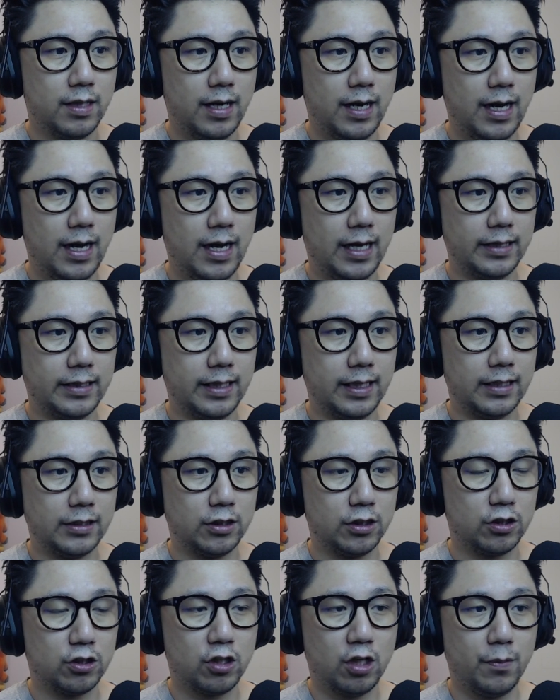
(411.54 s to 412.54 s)
And then
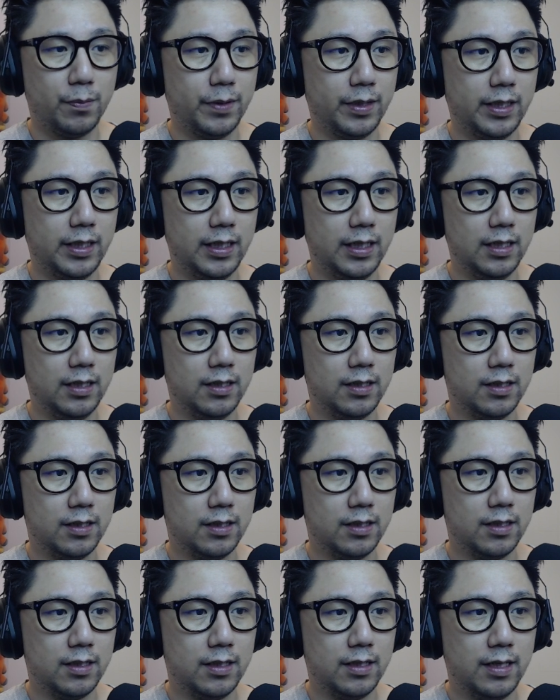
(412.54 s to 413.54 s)
just copy here.
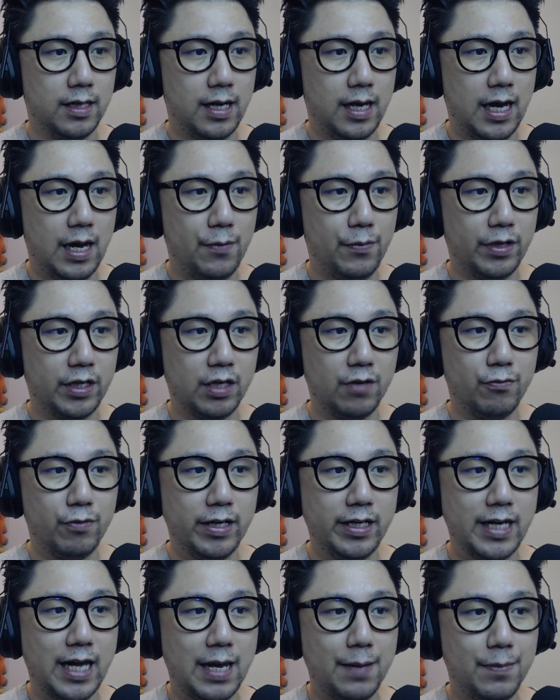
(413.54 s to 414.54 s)
And we're going to
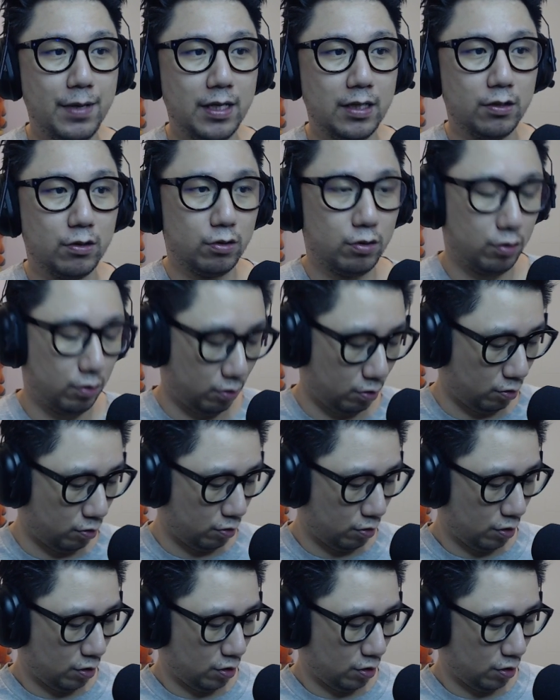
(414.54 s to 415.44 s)
rename it to